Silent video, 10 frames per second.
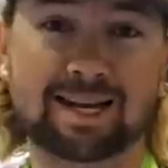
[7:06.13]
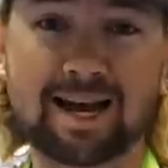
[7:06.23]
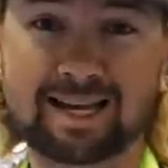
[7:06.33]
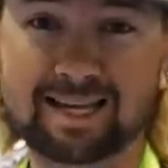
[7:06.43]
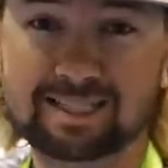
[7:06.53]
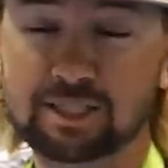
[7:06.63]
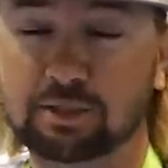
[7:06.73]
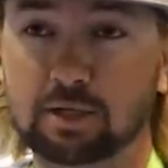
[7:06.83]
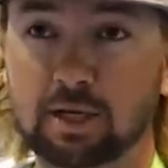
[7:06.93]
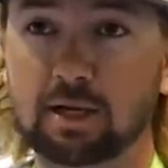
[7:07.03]
into ICast
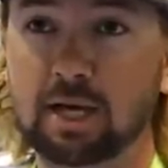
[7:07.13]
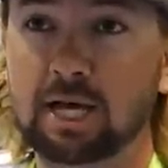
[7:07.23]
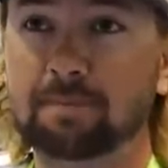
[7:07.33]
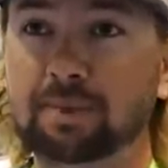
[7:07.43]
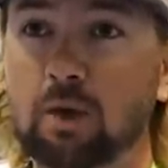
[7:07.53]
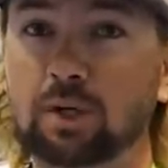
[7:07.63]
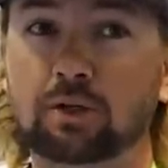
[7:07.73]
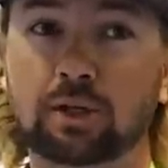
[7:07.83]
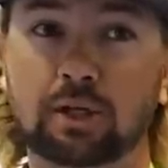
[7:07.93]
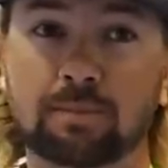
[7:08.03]
yesterday. I went
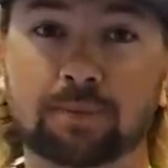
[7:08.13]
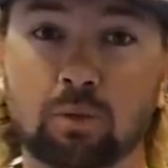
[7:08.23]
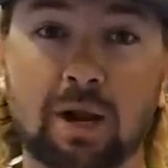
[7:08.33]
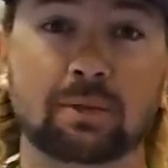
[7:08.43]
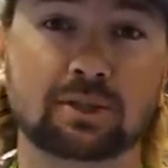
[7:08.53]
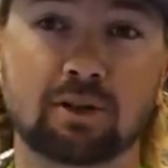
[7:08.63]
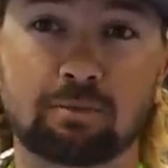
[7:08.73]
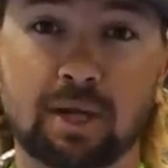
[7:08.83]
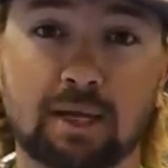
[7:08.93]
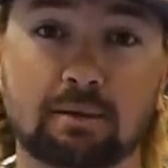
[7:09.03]
to the Rapala
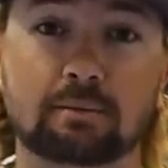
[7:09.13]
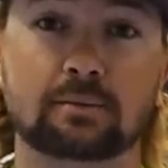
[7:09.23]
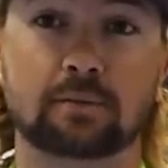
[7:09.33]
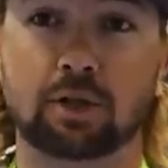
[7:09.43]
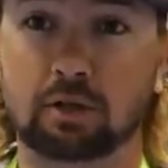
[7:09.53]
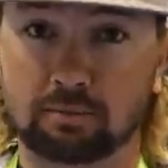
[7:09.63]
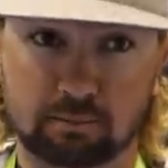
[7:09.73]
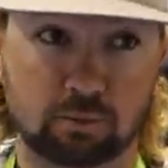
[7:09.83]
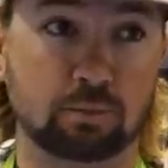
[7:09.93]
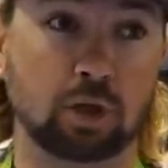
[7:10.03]
soft bait, you know,
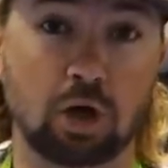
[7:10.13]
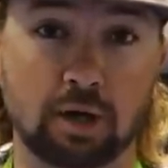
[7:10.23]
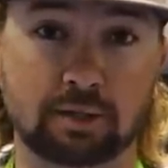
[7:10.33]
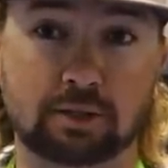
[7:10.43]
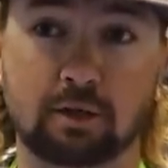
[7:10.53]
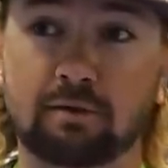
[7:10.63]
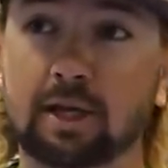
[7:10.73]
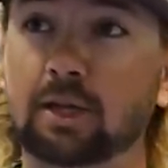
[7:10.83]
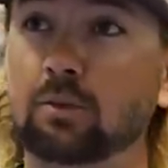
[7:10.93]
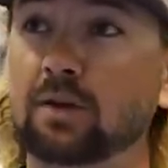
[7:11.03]
launch,
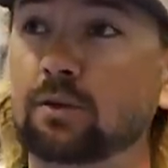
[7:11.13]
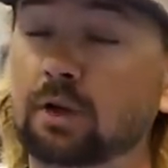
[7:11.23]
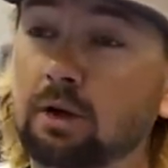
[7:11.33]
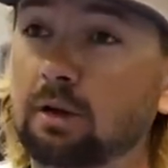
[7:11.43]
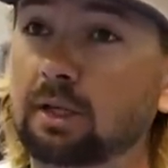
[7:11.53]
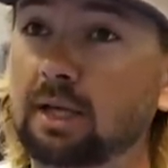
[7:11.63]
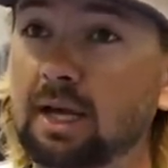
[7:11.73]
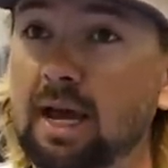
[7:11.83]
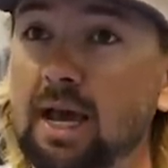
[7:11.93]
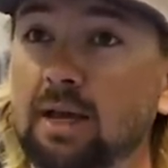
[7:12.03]
unveiling, whatever you want to call it.
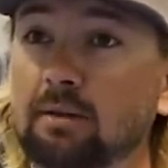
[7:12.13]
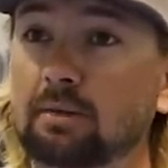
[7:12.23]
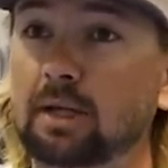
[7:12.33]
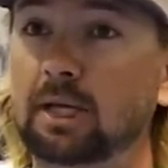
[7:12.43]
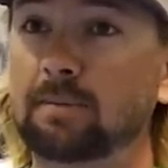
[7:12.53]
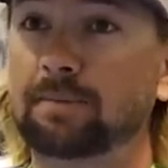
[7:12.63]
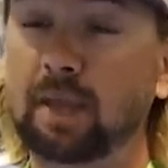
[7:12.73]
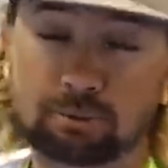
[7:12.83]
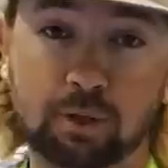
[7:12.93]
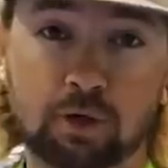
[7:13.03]
And
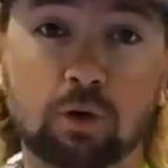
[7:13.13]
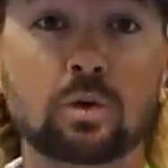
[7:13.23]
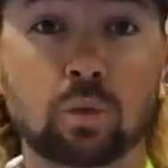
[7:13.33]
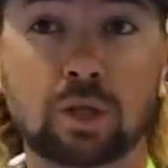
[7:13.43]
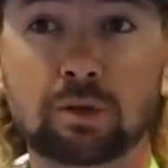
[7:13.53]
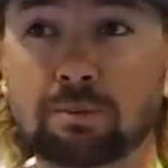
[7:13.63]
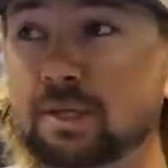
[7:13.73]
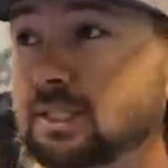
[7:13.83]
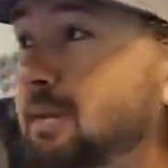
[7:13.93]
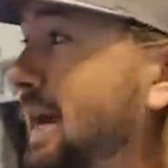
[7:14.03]
that was pretty cool, really, really
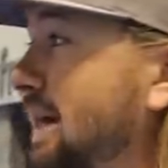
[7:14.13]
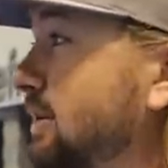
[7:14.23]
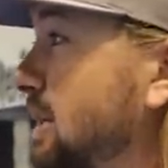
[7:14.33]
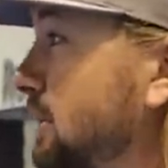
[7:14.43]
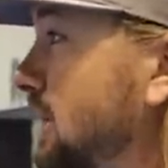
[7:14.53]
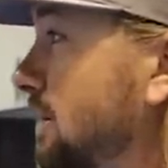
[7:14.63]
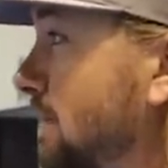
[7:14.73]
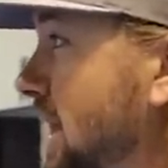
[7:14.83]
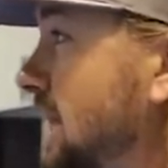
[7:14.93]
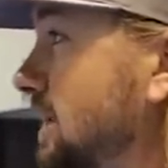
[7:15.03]
busy, but I have not been in the
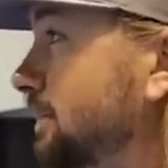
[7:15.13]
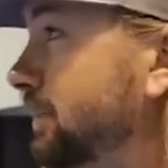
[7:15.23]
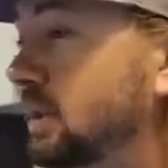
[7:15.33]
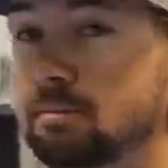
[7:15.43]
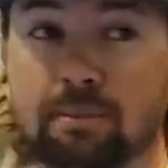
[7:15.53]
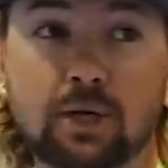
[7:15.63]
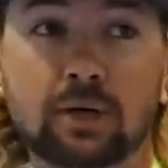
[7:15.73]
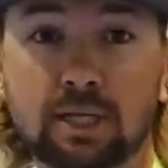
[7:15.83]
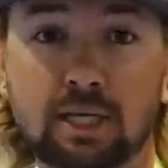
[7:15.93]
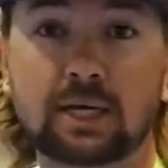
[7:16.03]
main
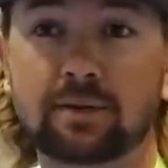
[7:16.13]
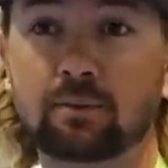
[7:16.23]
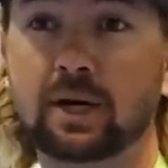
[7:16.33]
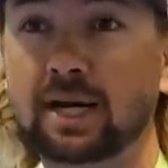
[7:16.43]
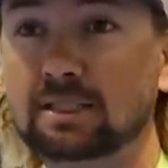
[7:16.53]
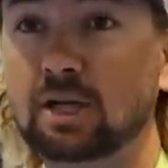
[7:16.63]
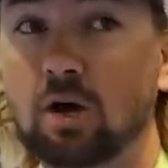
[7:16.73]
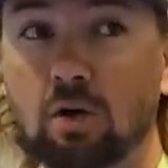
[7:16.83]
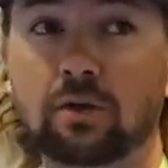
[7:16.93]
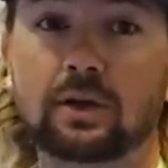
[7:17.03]
building yet that where actually
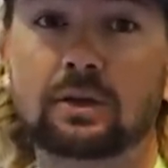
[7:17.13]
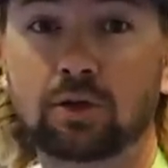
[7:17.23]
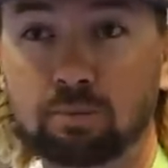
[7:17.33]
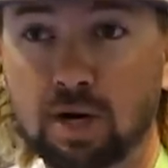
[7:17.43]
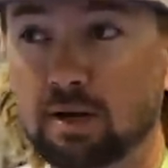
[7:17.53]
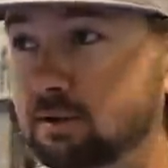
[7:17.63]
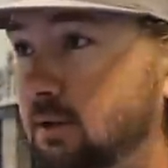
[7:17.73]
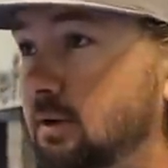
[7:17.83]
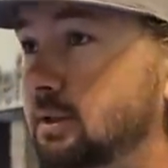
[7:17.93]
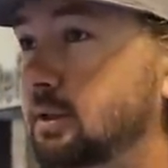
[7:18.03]
all the new products
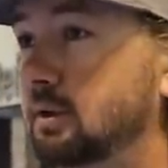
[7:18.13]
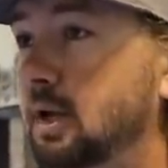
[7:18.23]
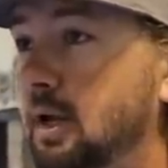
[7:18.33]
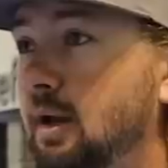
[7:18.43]
are. So